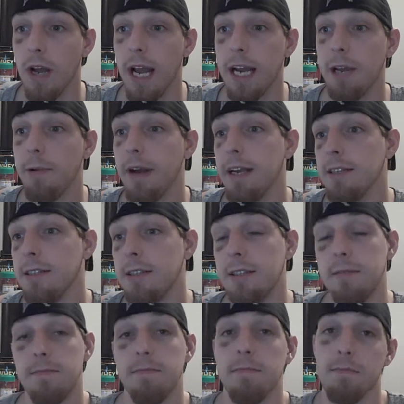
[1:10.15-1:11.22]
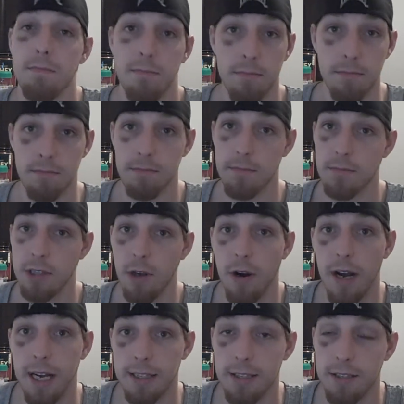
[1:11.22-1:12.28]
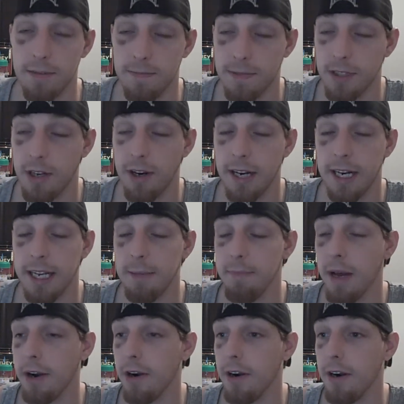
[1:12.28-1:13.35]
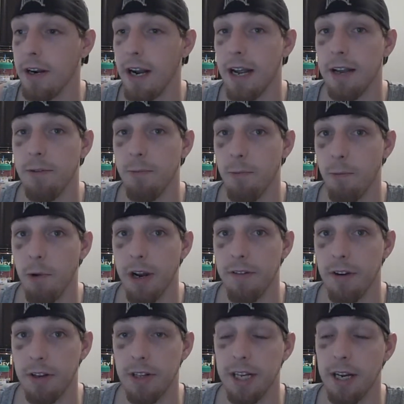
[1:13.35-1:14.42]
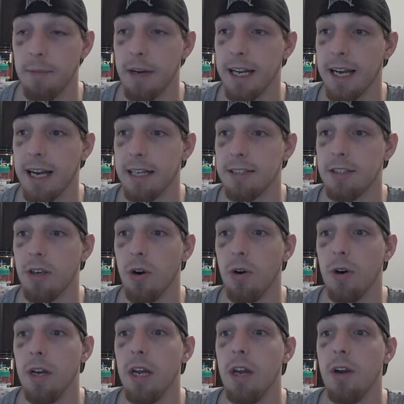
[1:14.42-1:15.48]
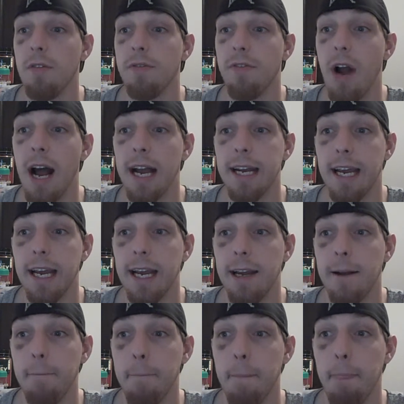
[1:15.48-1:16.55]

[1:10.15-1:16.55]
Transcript: anyways, I started to eat better and whatever, clean up my diet. So Friday,